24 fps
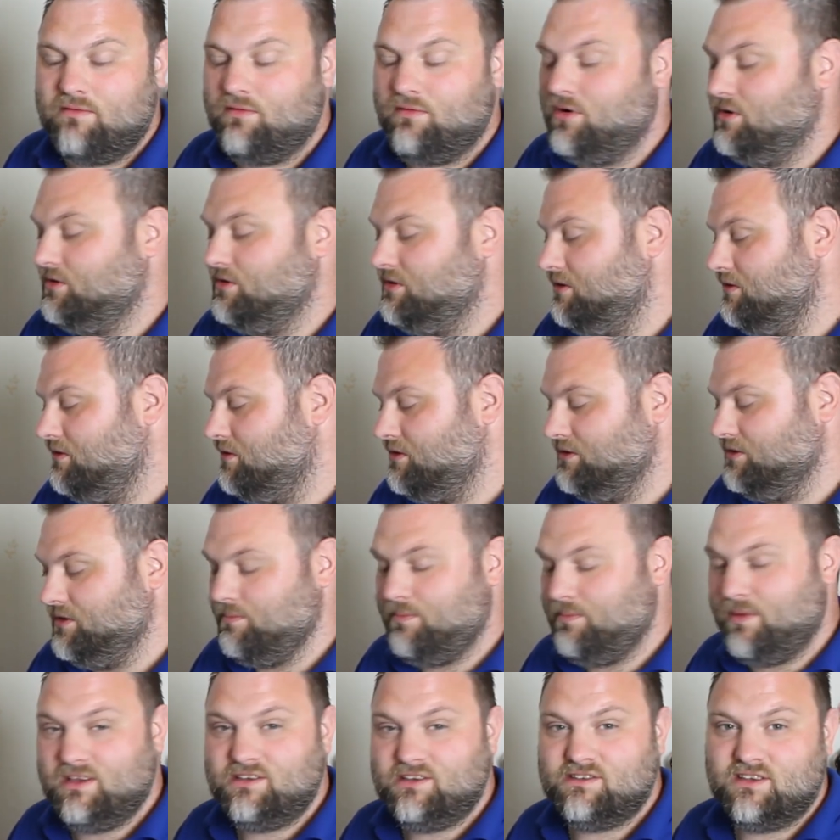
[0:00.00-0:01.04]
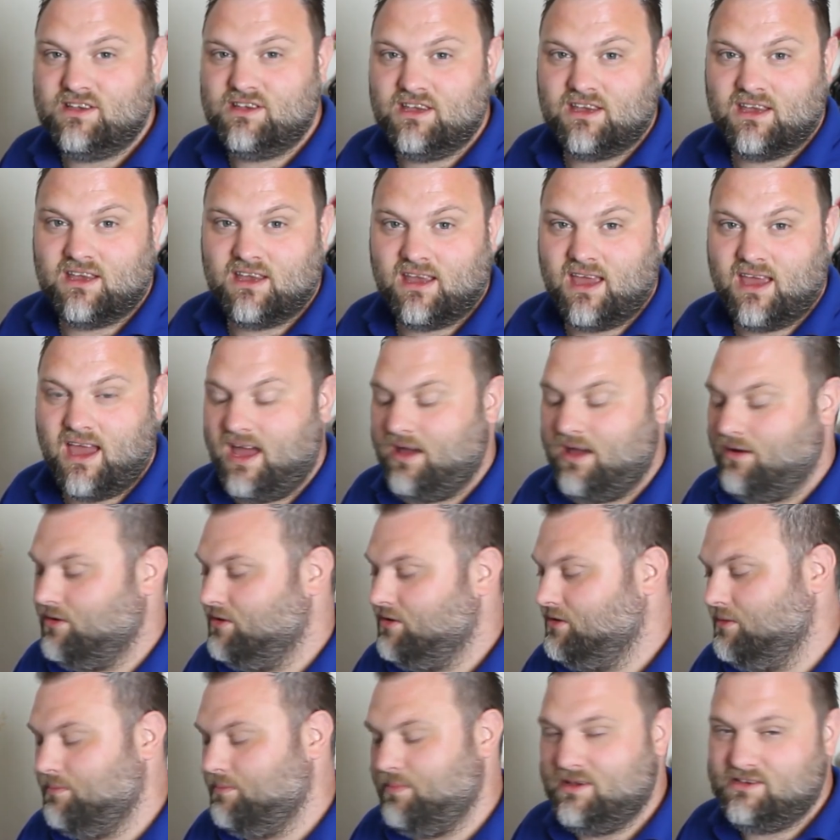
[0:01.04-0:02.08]
all the bits that you can get,
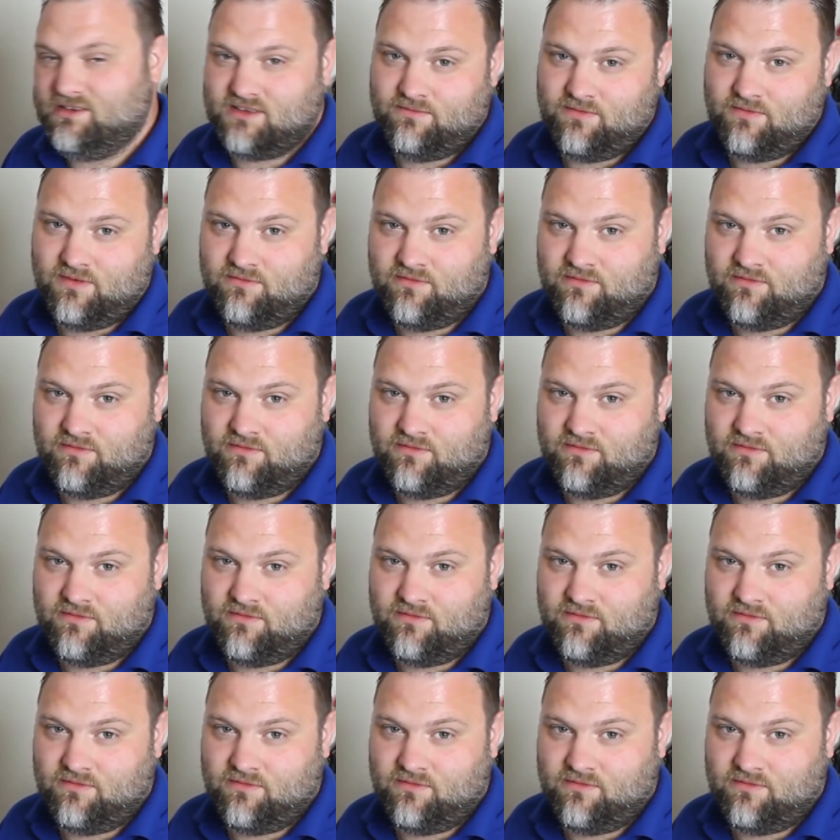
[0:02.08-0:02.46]
all the bits of